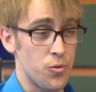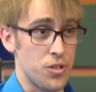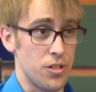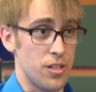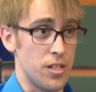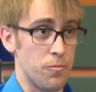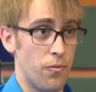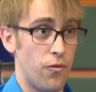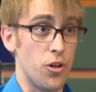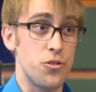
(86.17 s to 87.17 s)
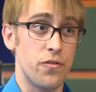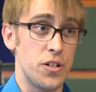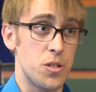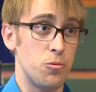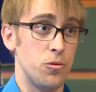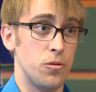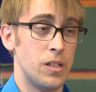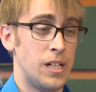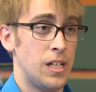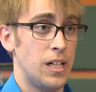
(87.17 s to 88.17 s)
which are the fully traversable
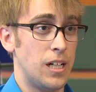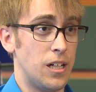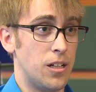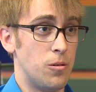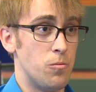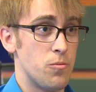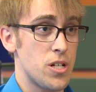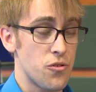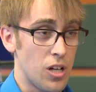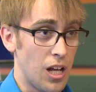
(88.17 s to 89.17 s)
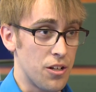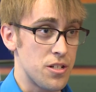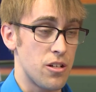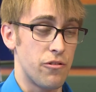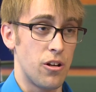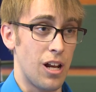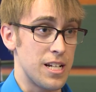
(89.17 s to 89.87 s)
central islands. There are no